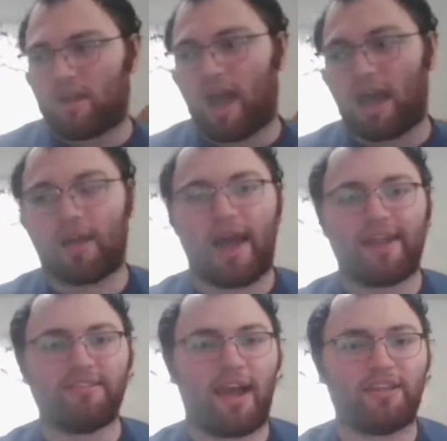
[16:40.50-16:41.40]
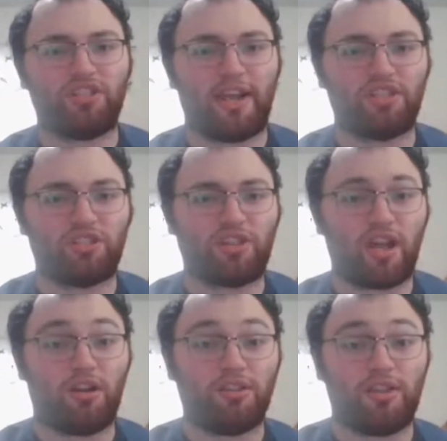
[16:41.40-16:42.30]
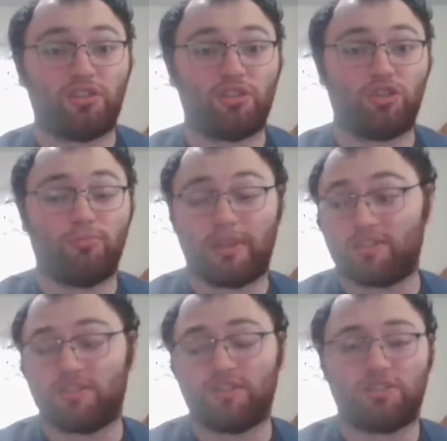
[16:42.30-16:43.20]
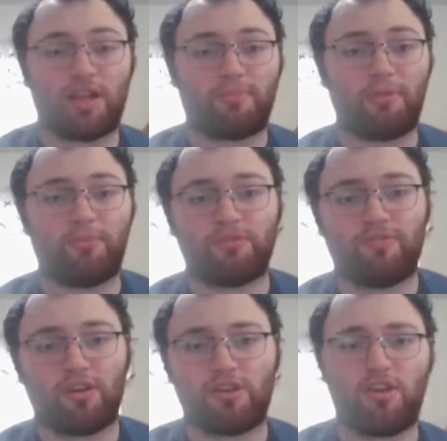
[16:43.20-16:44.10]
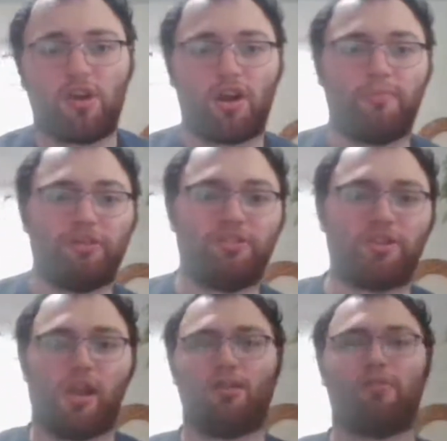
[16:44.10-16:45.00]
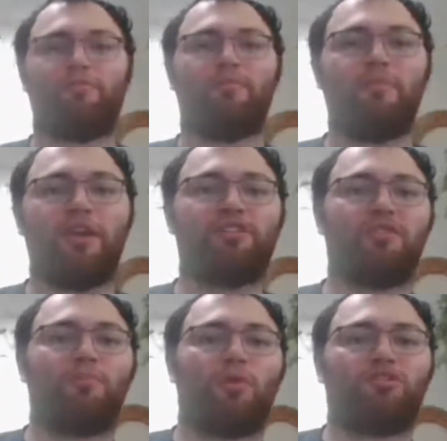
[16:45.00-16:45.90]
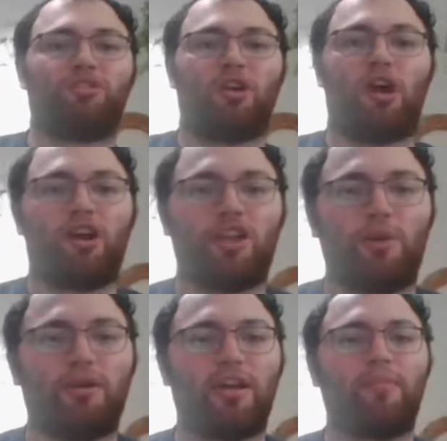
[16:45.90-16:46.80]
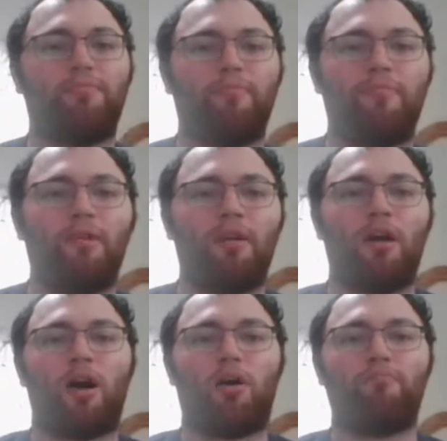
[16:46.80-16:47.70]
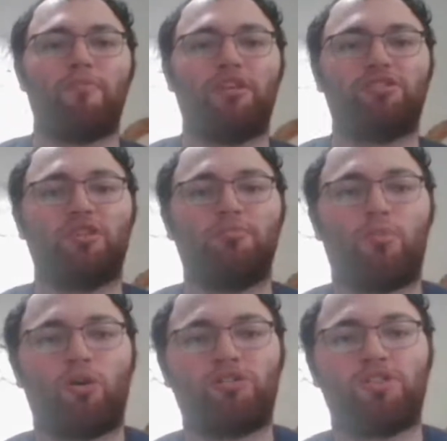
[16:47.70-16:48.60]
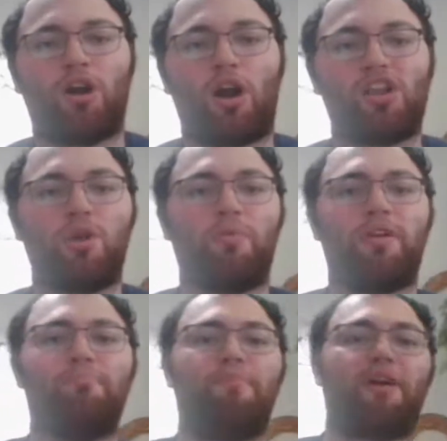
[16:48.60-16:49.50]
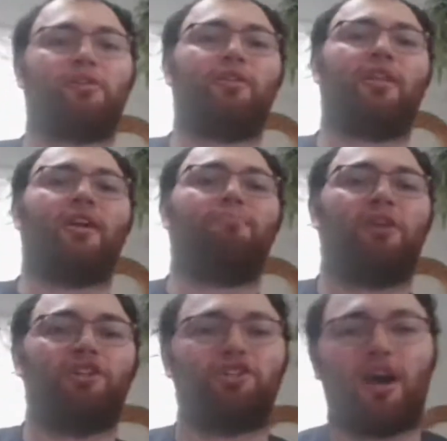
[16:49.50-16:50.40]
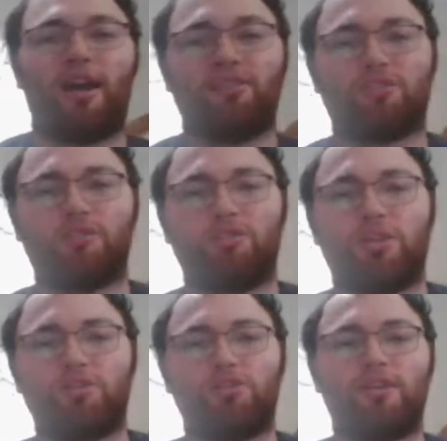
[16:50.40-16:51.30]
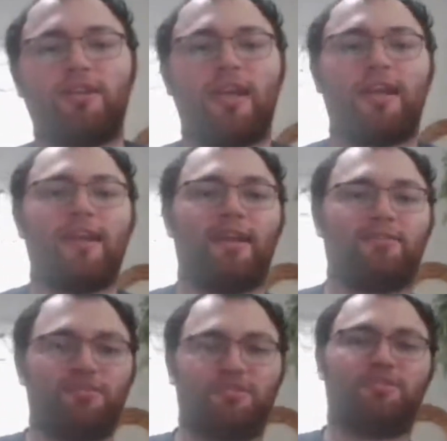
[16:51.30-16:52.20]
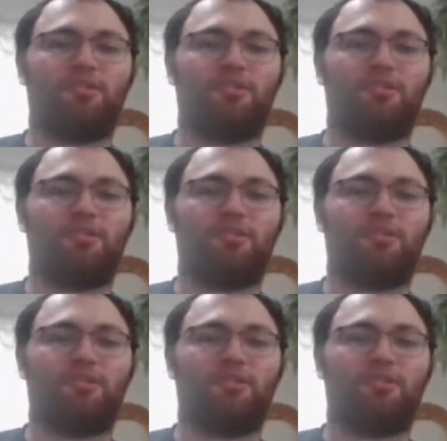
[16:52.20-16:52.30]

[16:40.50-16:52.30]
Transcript: I changed the channel on this too because this segment was fucking garbage. Miz and Morrison arguing and bickering like a bunch of high school children and idiots.